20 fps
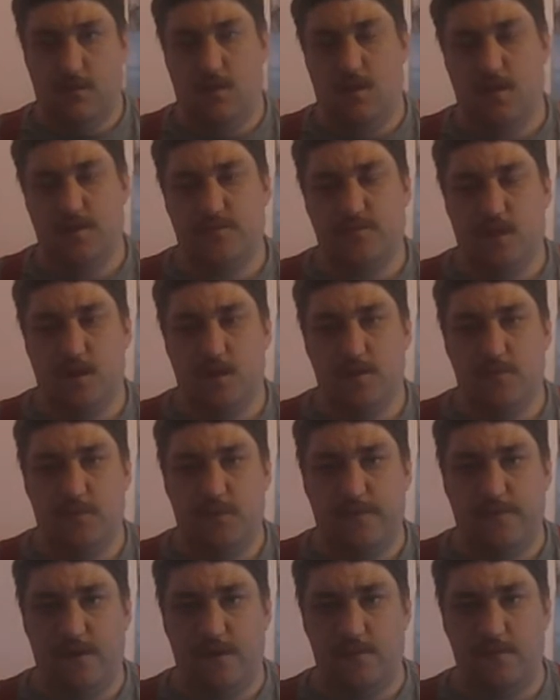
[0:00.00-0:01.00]
I try to be
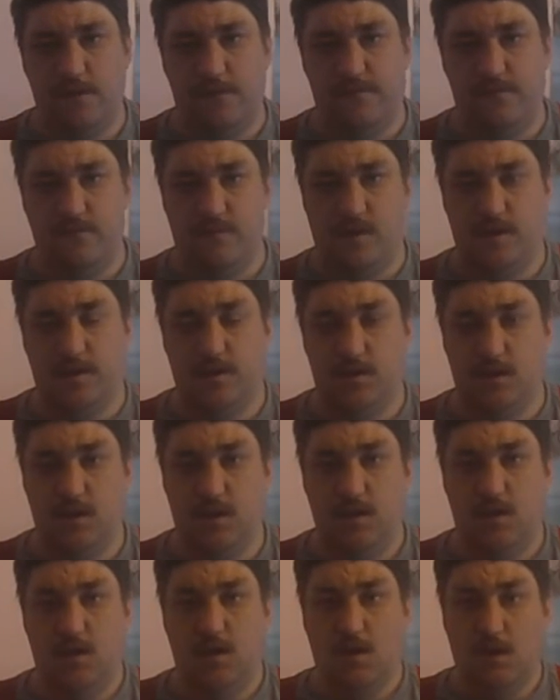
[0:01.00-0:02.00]
family
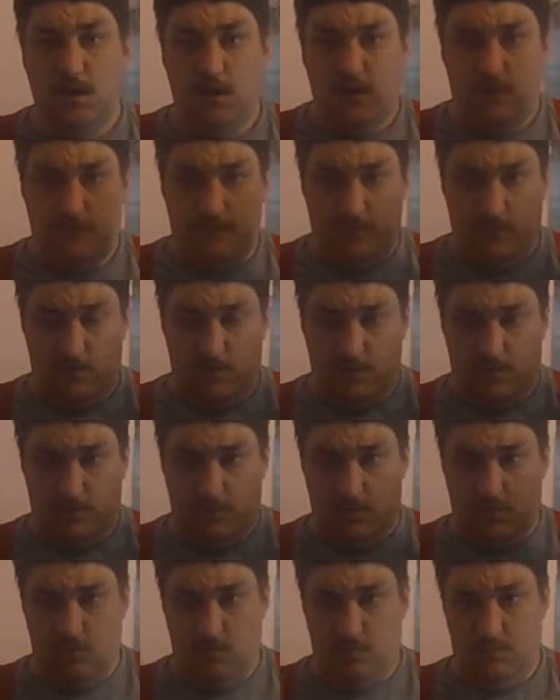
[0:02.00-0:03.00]
friendly for
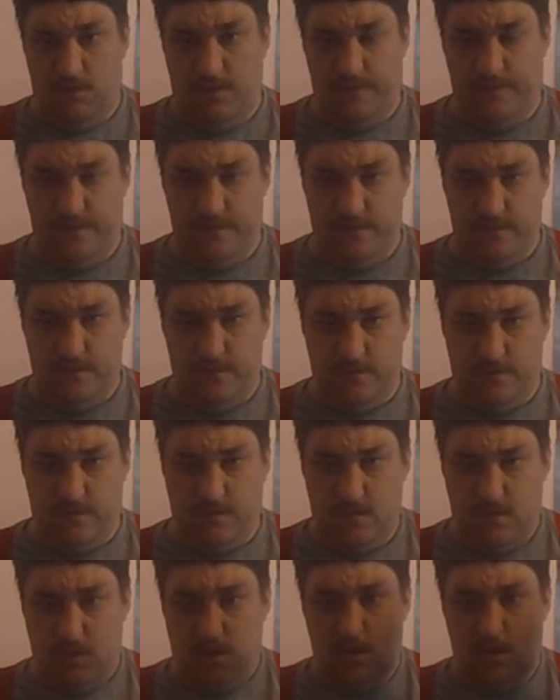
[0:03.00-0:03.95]
all of my viewers,